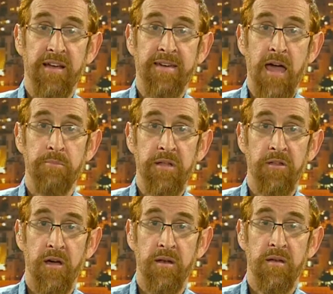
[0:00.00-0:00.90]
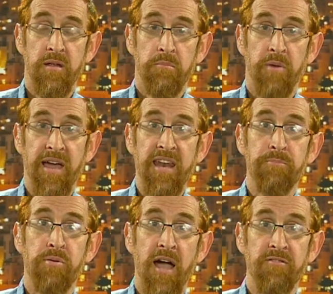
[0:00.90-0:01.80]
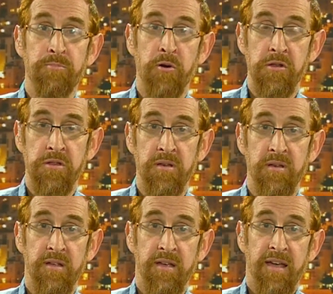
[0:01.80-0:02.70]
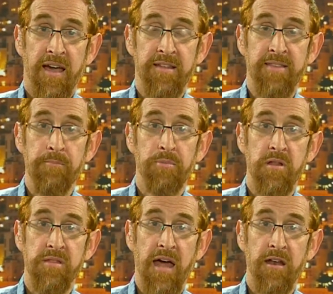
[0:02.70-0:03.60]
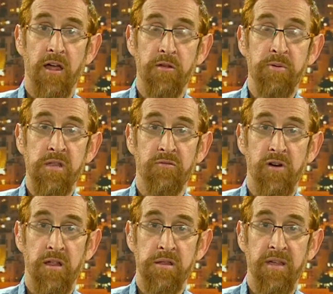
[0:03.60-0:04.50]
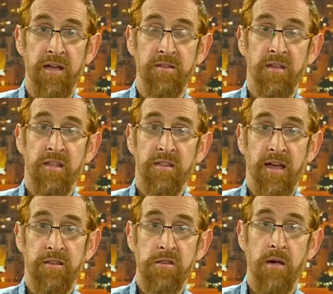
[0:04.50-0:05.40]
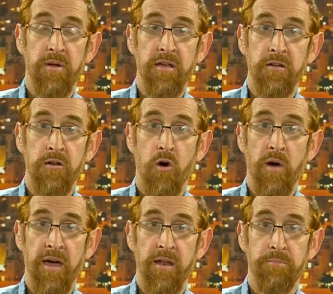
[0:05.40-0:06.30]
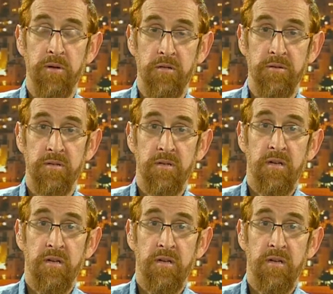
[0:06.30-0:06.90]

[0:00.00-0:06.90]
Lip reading: that can be done by any private person, and a temple is not another piece of real estate that somebody can go ahead and build.